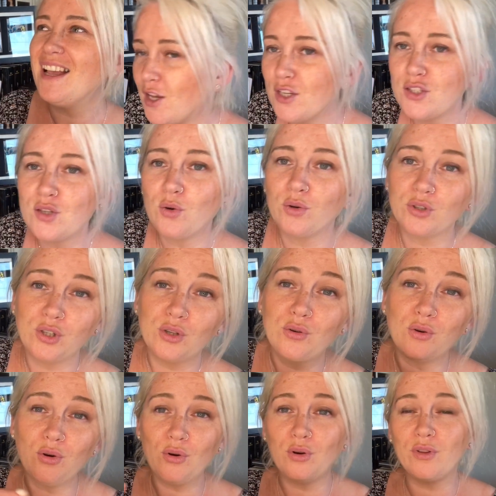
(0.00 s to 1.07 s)
So you
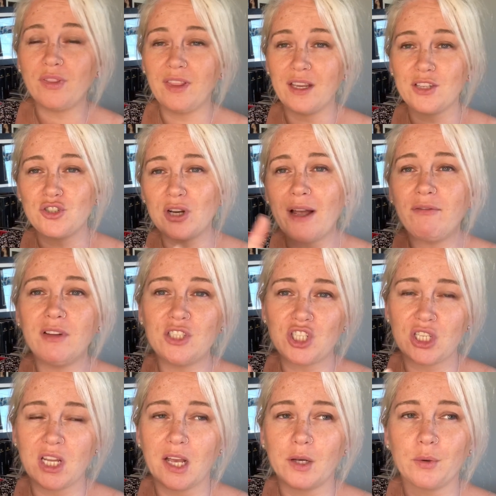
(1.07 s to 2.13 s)
go, the travelling
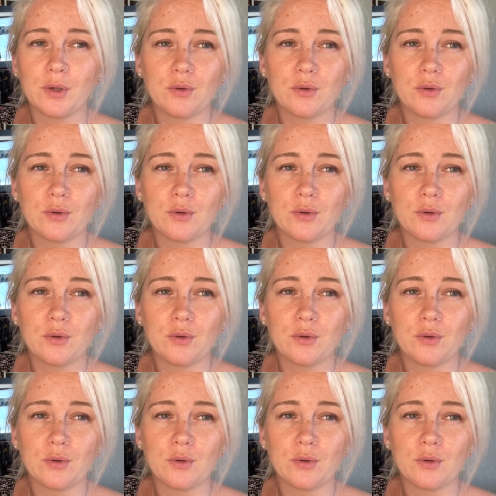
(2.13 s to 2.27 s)
Chautauqua